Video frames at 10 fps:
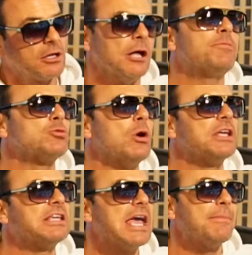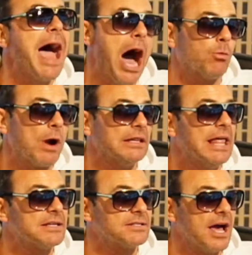Clippers won the game outright
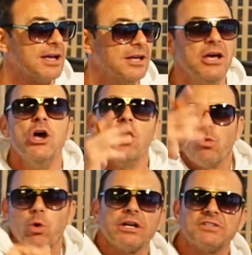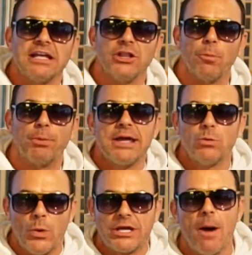last night. Yes, they did. We're going to take a little break.
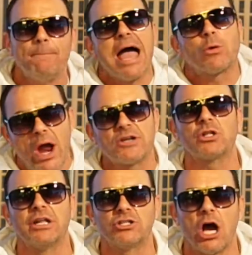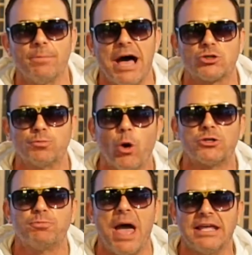When we come back, we're actually going to talk about
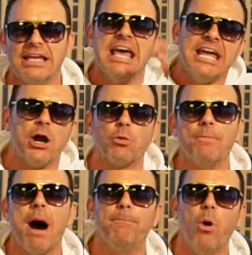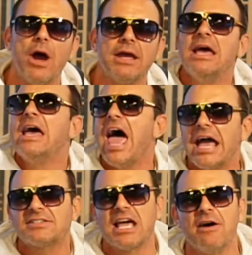sports betting here with my boy,
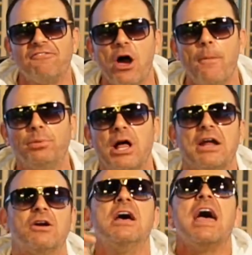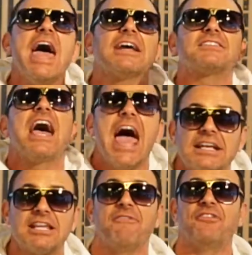ex NFL player, ex
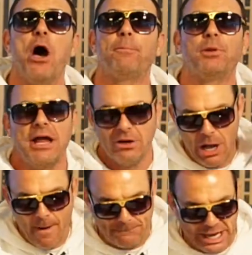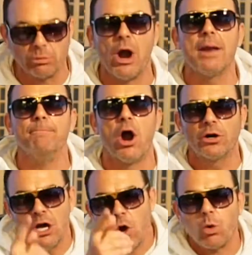XFL player, Big Ron
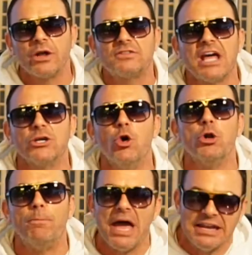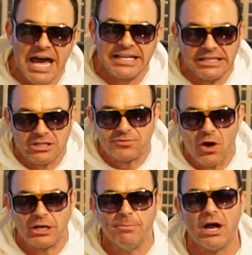Merck. We're going to tell you who to bet and how to get this
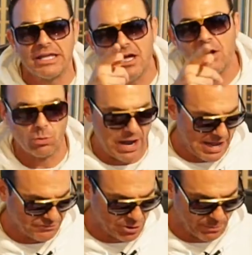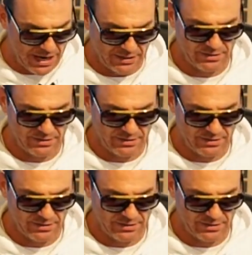fucking money right after the break. Yes,